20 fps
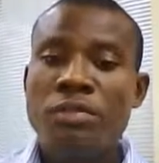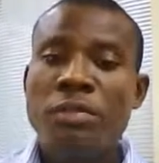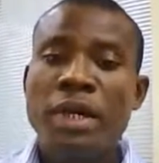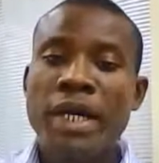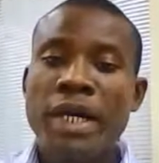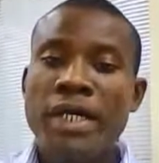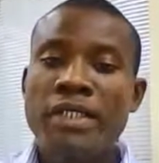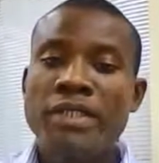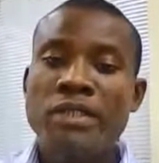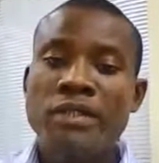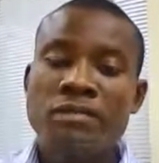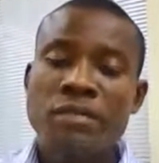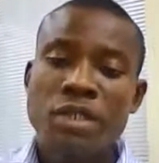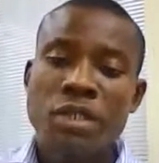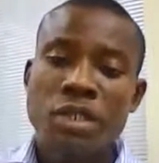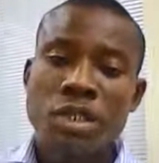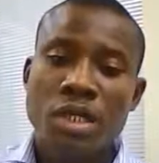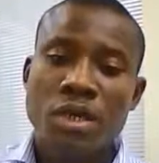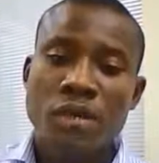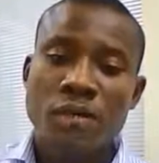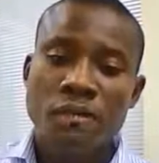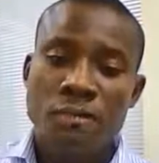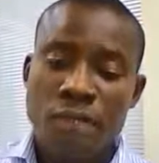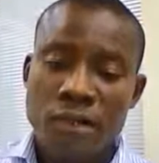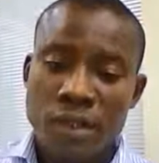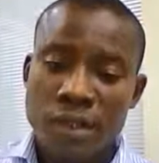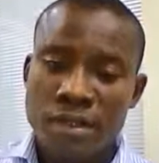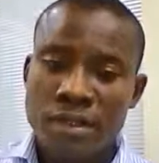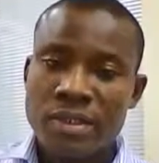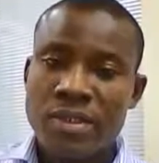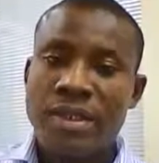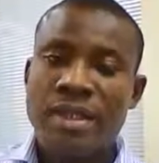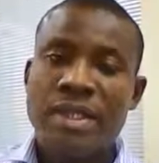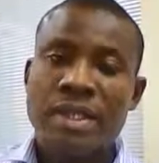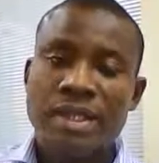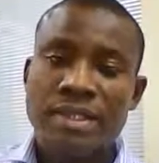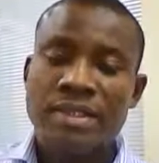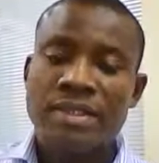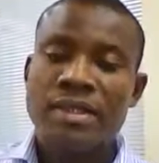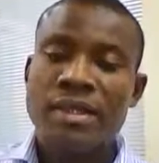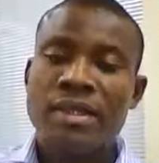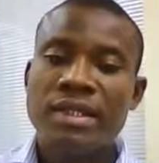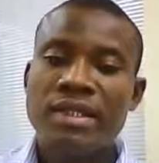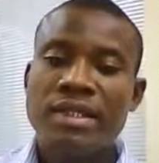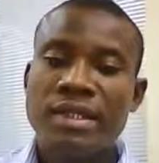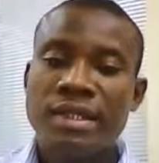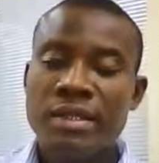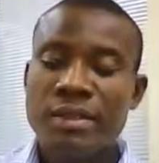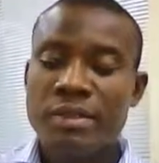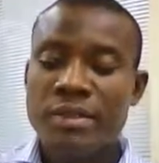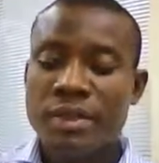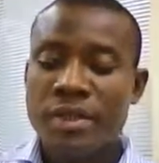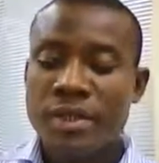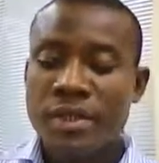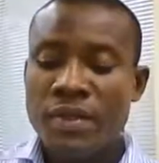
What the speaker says: buy it off the shelf and install it in